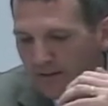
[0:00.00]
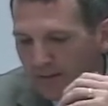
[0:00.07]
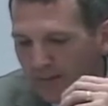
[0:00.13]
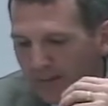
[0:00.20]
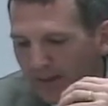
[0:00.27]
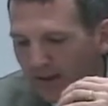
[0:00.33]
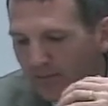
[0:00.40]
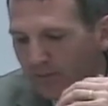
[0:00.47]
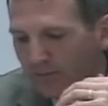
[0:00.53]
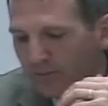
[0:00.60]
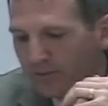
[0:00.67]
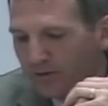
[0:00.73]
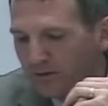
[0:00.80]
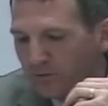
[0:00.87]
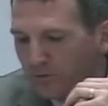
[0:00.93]
um, would
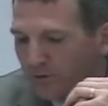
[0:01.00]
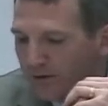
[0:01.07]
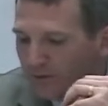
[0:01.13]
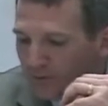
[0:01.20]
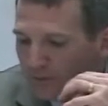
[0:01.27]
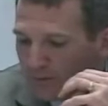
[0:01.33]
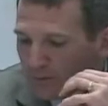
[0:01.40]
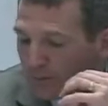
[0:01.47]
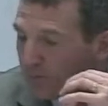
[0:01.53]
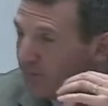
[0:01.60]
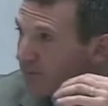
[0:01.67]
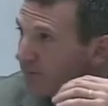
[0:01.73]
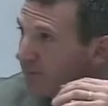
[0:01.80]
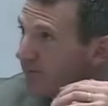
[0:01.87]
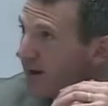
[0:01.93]
be
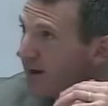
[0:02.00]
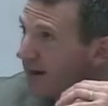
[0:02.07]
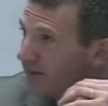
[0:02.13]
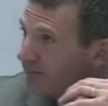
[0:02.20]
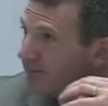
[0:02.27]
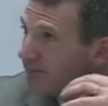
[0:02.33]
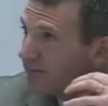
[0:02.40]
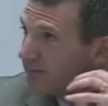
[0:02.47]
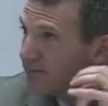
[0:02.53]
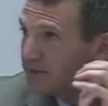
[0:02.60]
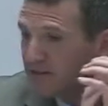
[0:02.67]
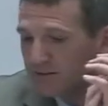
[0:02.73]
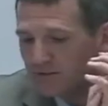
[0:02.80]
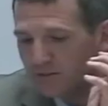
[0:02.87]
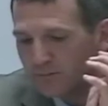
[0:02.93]
23.5
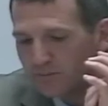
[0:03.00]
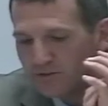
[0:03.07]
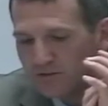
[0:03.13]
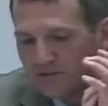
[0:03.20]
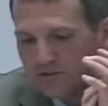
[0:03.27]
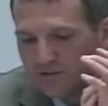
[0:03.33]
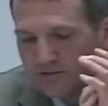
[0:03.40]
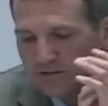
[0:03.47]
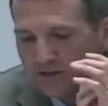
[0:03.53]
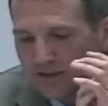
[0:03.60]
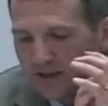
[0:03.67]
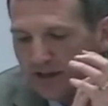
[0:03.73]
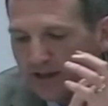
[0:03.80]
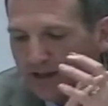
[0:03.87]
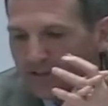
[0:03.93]
teaching positions,
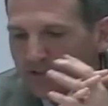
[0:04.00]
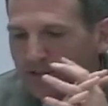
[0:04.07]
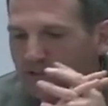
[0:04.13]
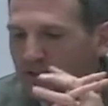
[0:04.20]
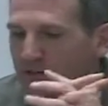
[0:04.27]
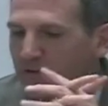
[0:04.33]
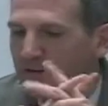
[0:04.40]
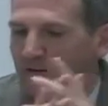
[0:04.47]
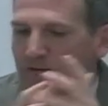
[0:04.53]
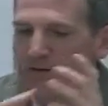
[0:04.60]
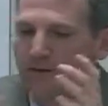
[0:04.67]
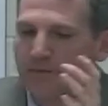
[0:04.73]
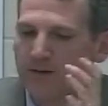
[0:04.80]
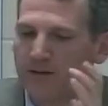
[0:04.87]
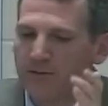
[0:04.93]
and then the additional
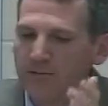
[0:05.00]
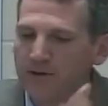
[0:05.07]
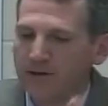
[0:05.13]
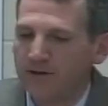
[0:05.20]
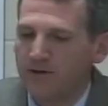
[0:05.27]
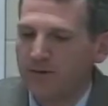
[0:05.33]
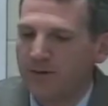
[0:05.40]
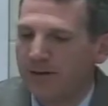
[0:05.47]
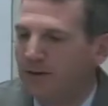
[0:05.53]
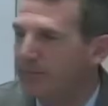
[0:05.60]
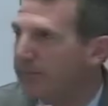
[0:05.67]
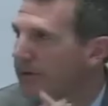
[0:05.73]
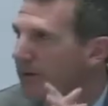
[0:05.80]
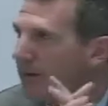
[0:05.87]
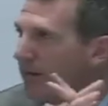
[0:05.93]
amount of money is made up
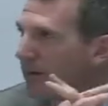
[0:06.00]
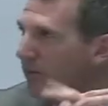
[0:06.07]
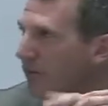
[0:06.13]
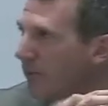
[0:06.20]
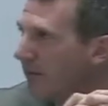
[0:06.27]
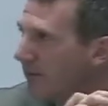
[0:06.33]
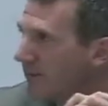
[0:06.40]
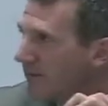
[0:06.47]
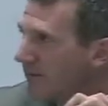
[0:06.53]
in other ways,